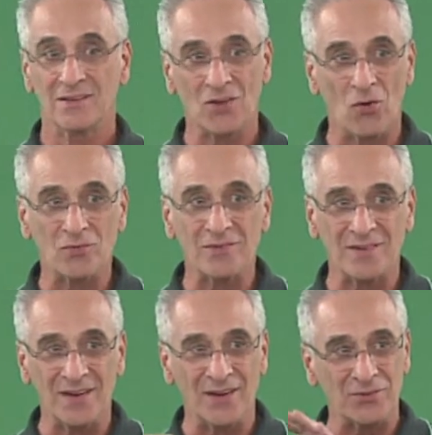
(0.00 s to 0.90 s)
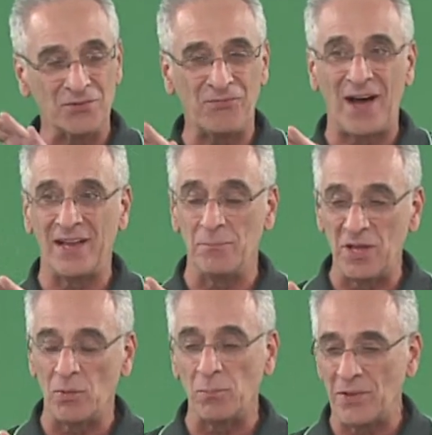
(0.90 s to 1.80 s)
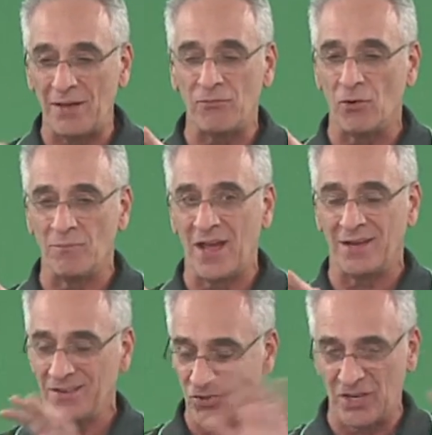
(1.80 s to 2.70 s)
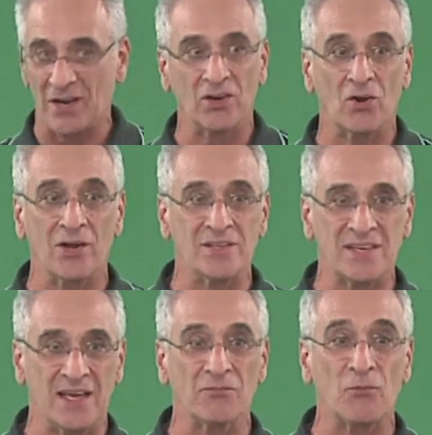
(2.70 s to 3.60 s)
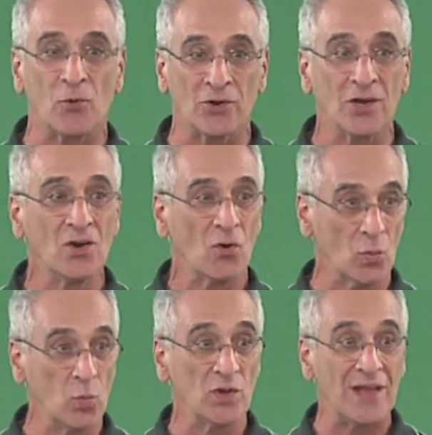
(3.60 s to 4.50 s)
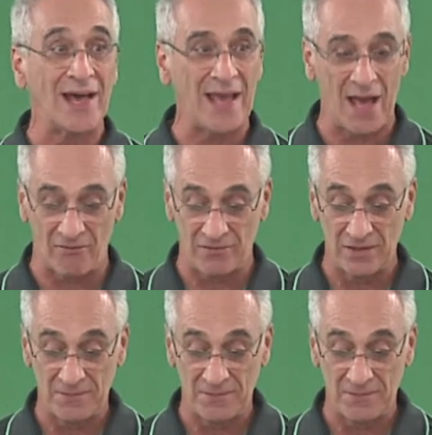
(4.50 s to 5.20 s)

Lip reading: Don't, you know, define a minimum platform that your target audience can't afford or will not have.